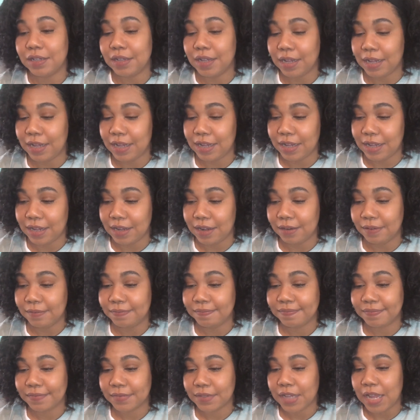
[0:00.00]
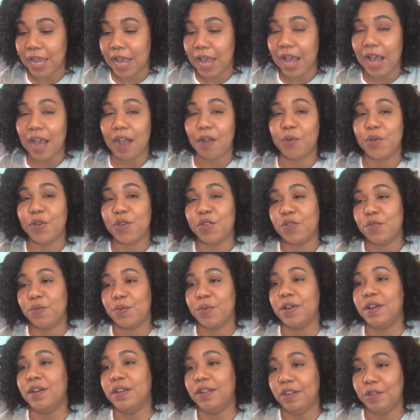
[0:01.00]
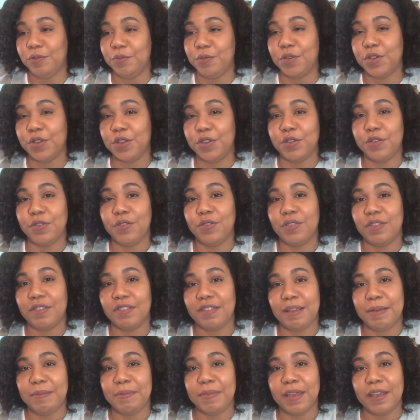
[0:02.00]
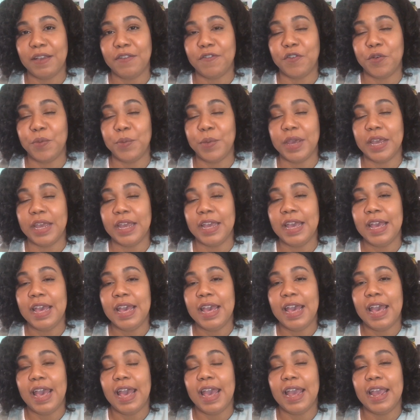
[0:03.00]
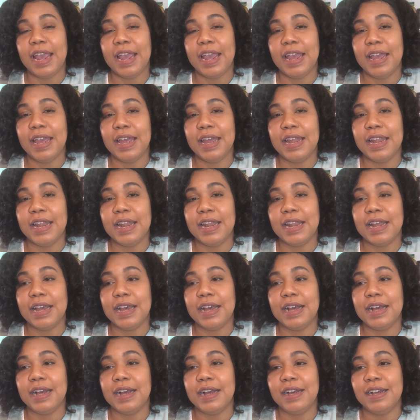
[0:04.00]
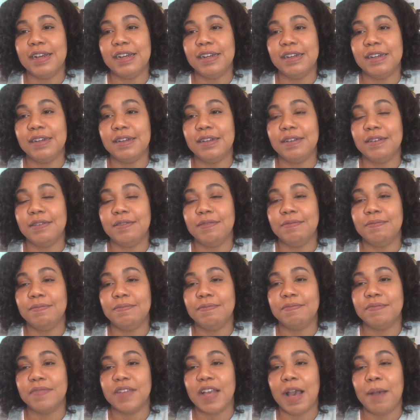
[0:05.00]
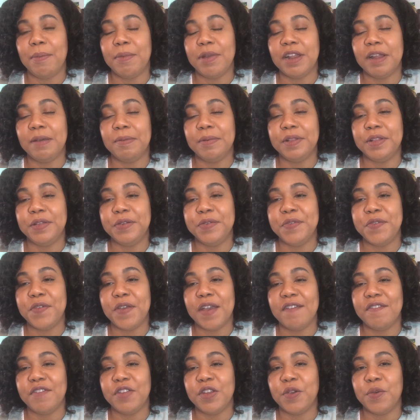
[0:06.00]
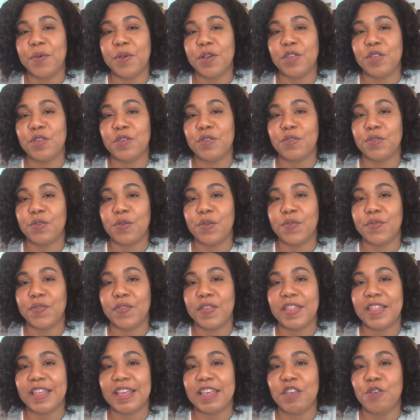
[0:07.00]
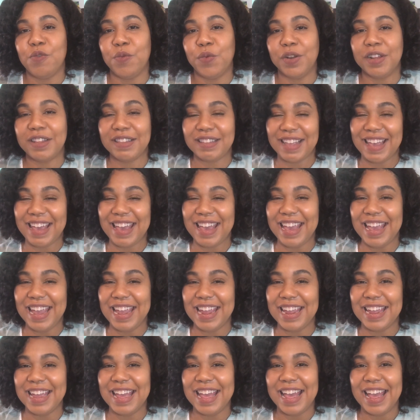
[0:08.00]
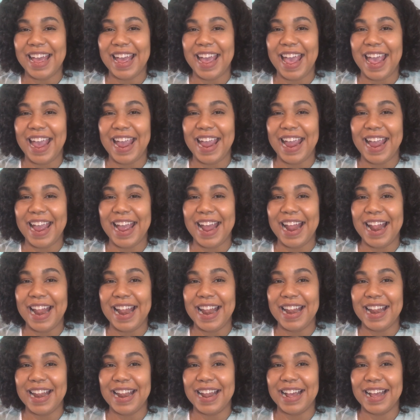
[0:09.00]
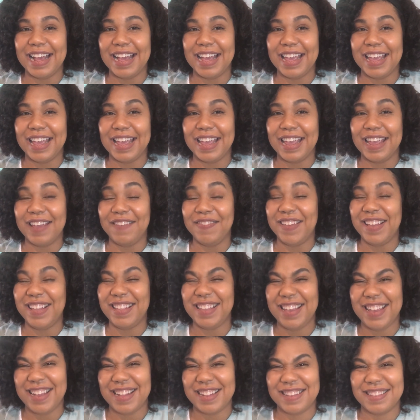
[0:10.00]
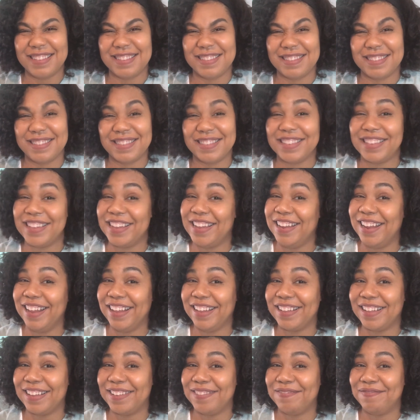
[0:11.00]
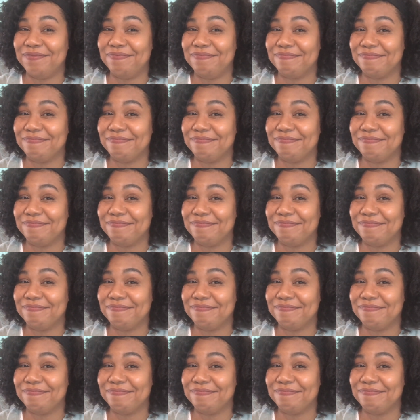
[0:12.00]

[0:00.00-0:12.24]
I wish you well. Hope you can do the same thing for me. And comment down below if you have any questions or if there's anything you want to say. And if that's it, see you next time.